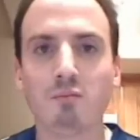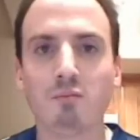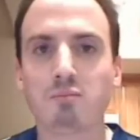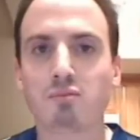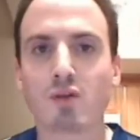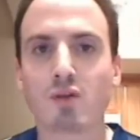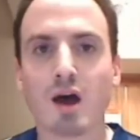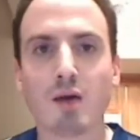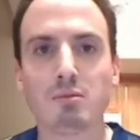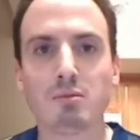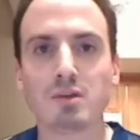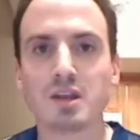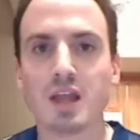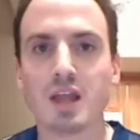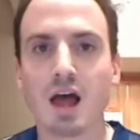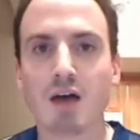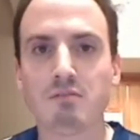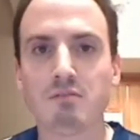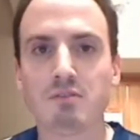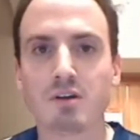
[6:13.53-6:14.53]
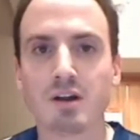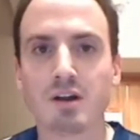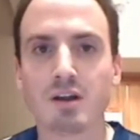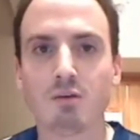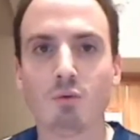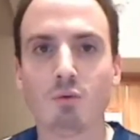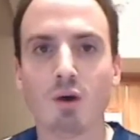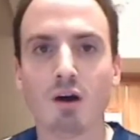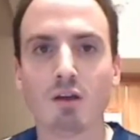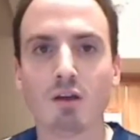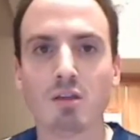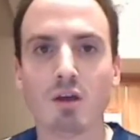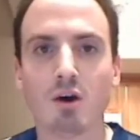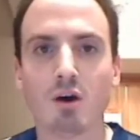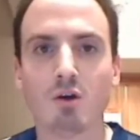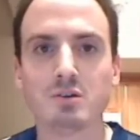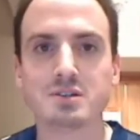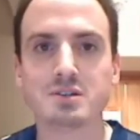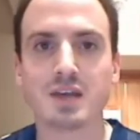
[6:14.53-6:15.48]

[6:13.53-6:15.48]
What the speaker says: Probably not very well known